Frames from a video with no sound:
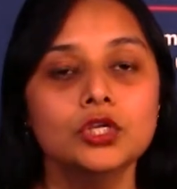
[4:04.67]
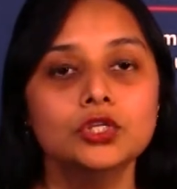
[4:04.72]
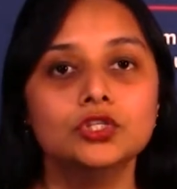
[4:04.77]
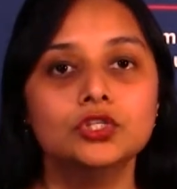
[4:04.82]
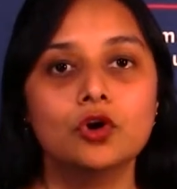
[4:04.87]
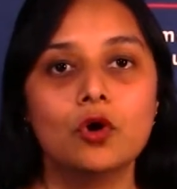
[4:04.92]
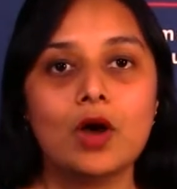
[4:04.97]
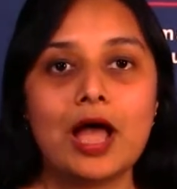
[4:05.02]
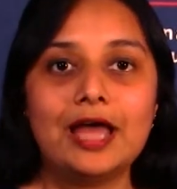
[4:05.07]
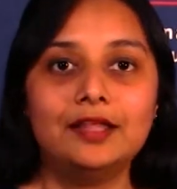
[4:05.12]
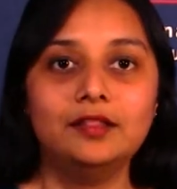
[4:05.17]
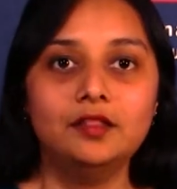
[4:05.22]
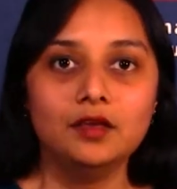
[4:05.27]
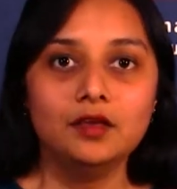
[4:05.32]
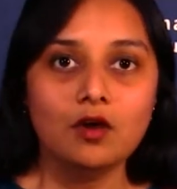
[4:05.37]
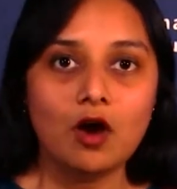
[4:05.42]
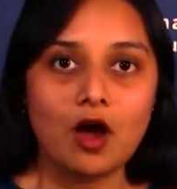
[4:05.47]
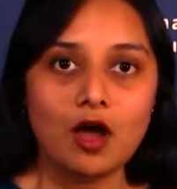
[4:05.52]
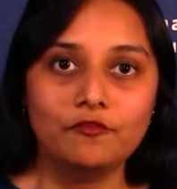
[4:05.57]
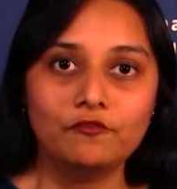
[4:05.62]
So at
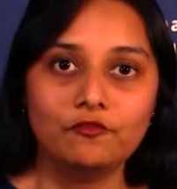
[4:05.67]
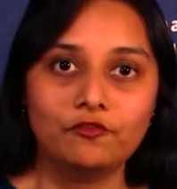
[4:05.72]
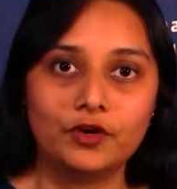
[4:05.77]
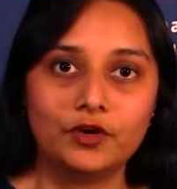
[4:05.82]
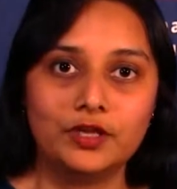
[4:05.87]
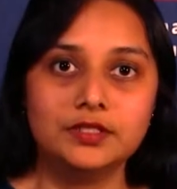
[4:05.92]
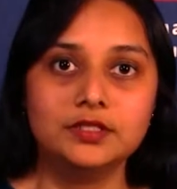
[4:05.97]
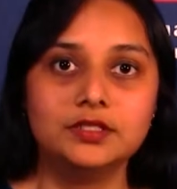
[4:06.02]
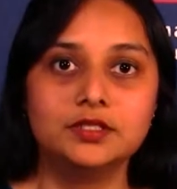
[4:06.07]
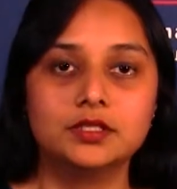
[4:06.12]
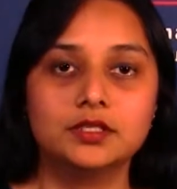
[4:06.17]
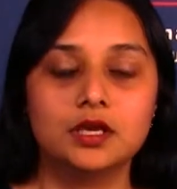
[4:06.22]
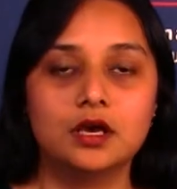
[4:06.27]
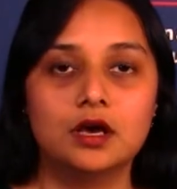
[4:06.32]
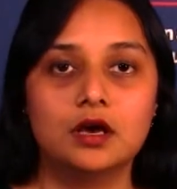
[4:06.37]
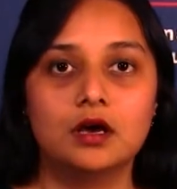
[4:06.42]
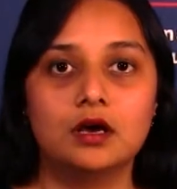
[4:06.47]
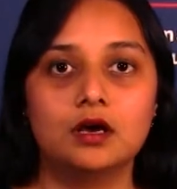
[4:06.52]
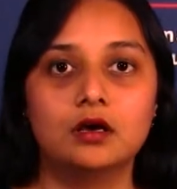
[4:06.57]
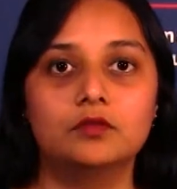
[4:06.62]
the conference,
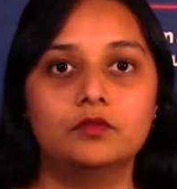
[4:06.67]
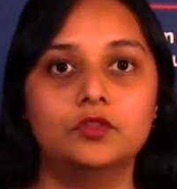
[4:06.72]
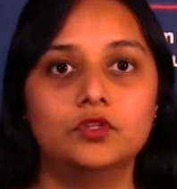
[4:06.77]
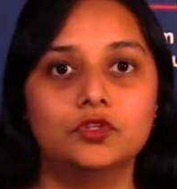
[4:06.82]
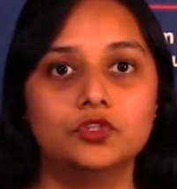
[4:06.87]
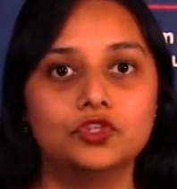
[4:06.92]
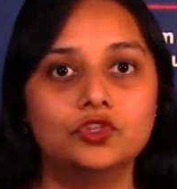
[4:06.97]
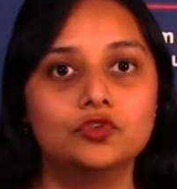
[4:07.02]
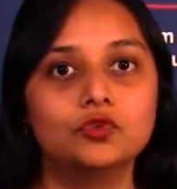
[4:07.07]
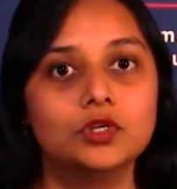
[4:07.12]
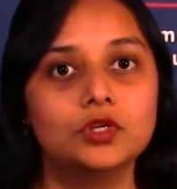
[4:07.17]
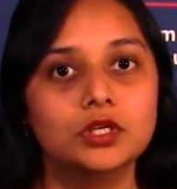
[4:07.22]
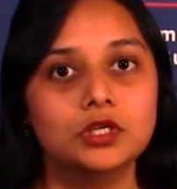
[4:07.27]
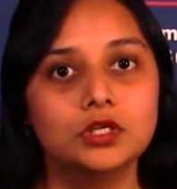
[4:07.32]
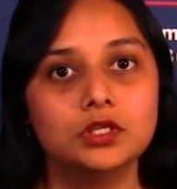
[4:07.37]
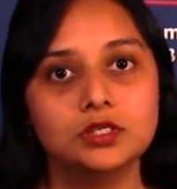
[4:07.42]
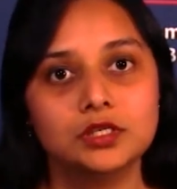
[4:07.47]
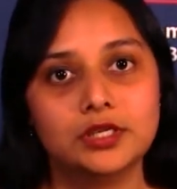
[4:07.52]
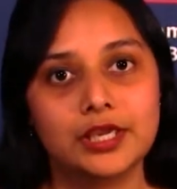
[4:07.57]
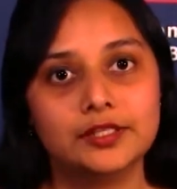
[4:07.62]
the
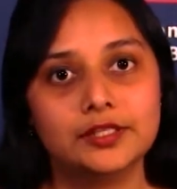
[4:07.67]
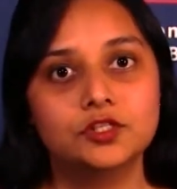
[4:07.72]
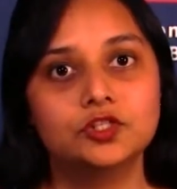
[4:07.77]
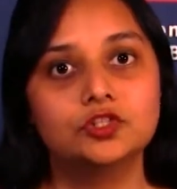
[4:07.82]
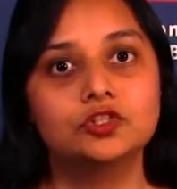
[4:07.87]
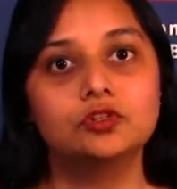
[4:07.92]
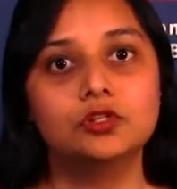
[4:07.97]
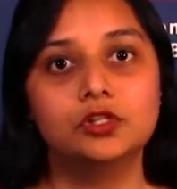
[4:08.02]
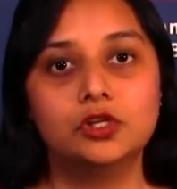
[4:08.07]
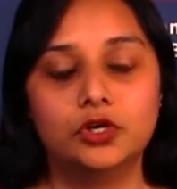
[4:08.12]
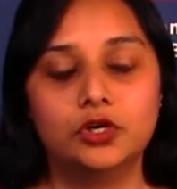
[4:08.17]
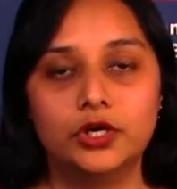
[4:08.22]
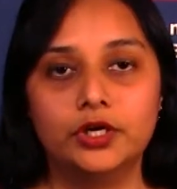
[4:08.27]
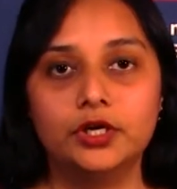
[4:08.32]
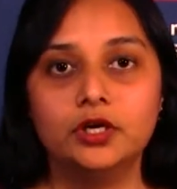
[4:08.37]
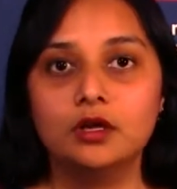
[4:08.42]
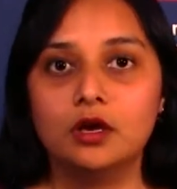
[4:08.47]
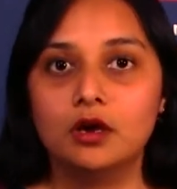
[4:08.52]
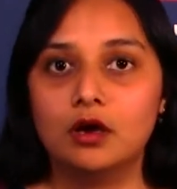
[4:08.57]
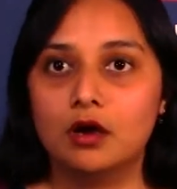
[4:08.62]
student gets to
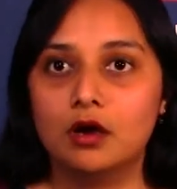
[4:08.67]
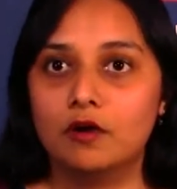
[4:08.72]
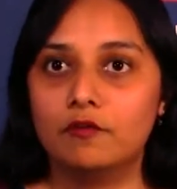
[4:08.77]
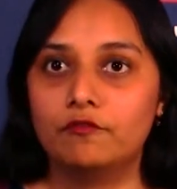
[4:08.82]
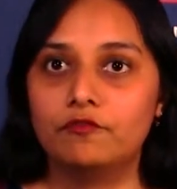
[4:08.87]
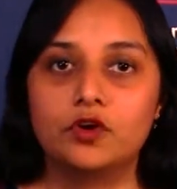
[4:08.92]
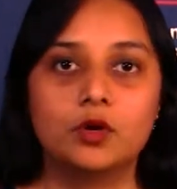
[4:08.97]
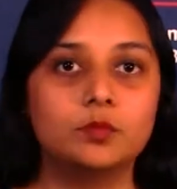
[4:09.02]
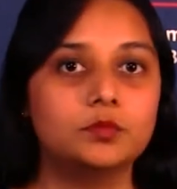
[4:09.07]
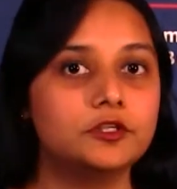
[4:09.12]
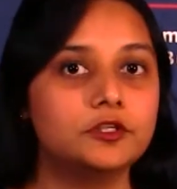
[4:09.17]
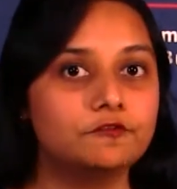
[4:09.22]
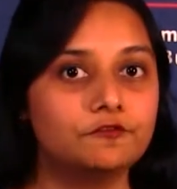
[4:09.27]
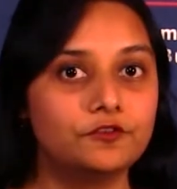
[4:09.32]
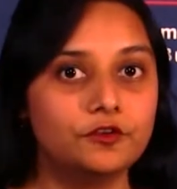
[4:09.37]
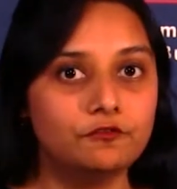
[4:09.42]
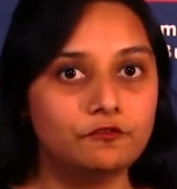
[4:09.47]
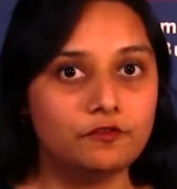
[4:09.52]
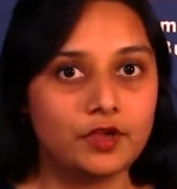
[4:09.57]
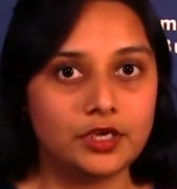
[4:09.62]
learn from
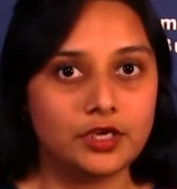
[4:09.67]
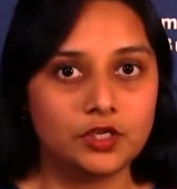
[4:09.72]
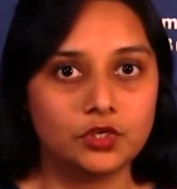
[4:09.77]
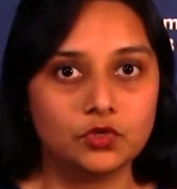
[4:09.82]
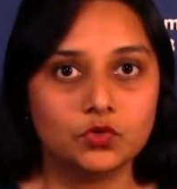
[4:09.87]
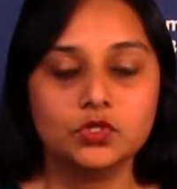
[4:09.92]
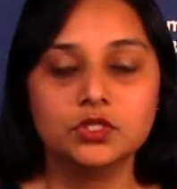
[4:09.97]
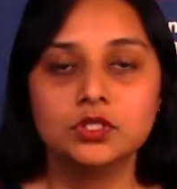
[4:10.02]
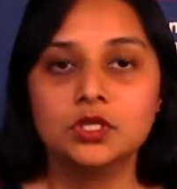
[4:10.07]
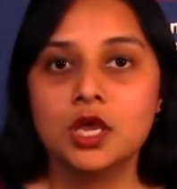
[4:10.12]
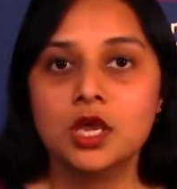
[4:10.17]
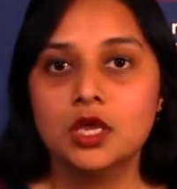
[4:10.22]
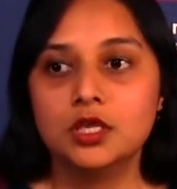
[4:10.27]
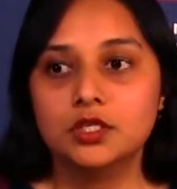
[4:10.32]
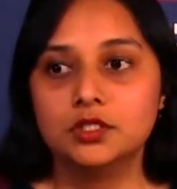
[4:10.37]
different venues,